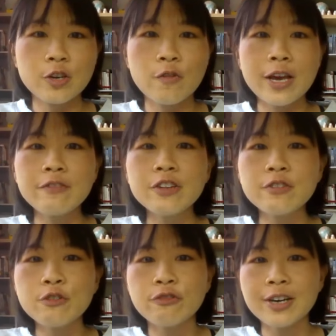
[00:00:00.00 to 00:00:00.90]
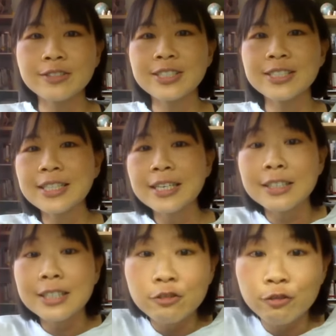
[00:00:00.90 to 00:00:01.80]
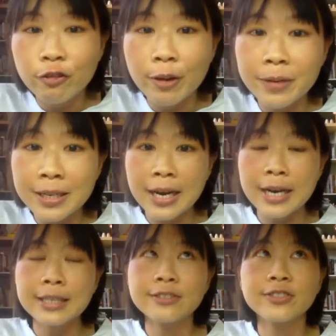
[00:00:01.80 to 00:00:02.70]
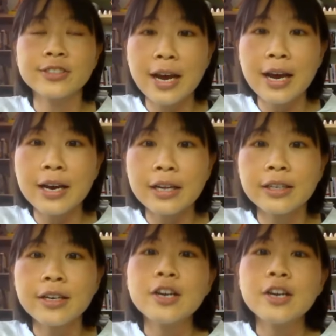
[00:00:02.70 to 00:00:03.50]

the way we will facilitate this webinar is that